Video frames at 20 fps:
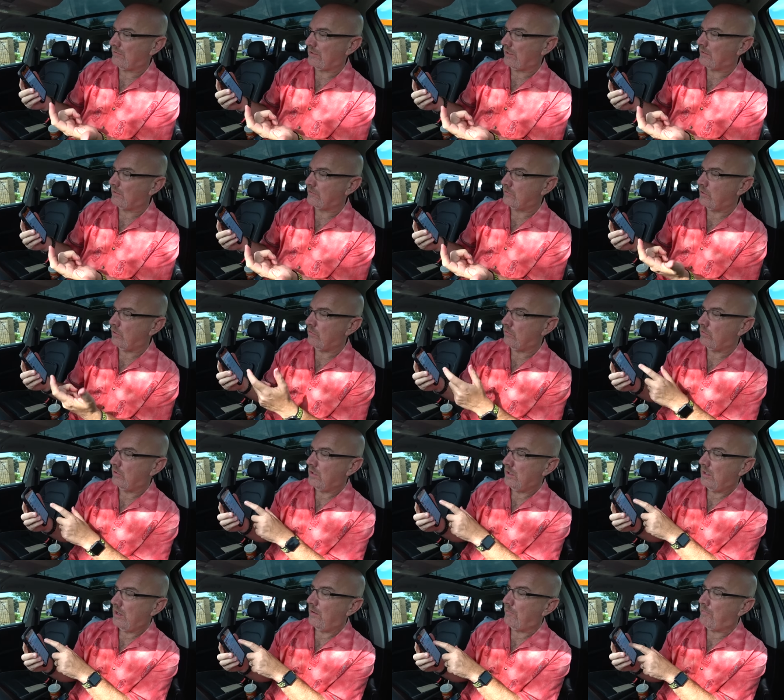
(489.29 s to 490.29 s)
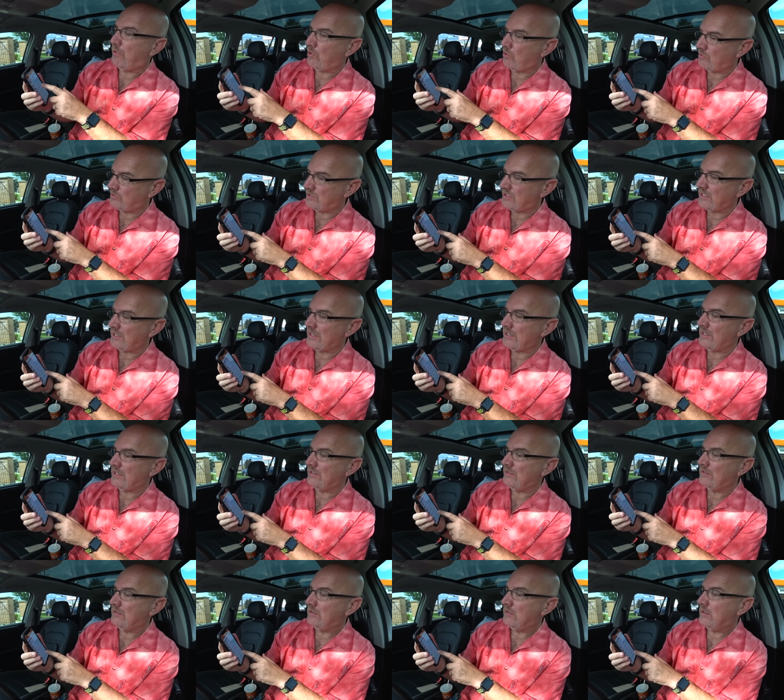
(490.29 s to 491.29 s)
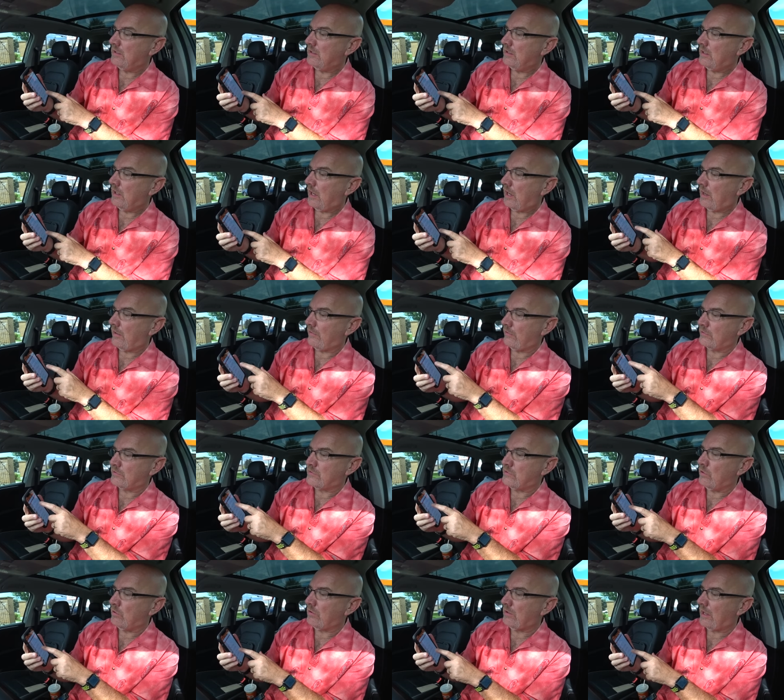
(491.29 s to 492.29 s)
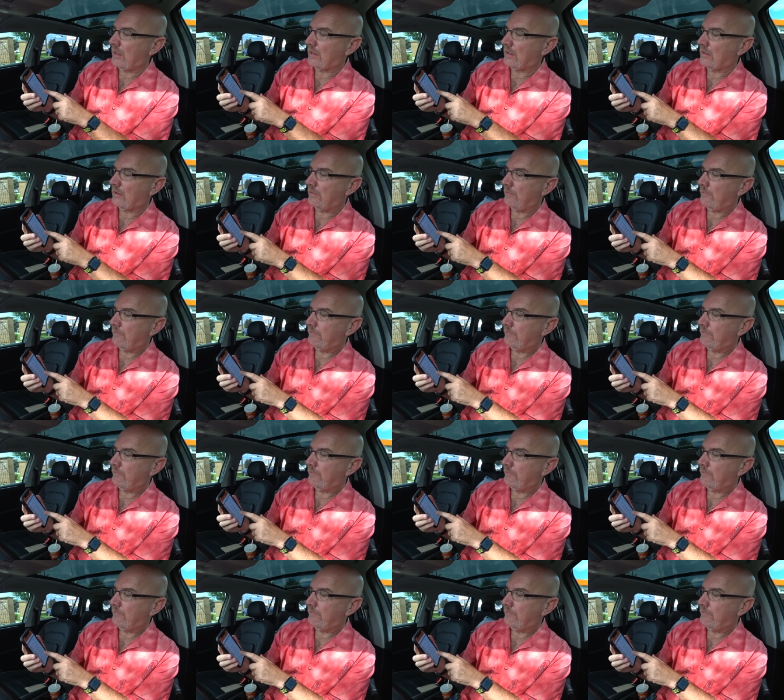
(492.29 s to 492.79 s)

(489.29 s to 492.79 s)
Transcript: Like there's no a poutine. Uh, there's no like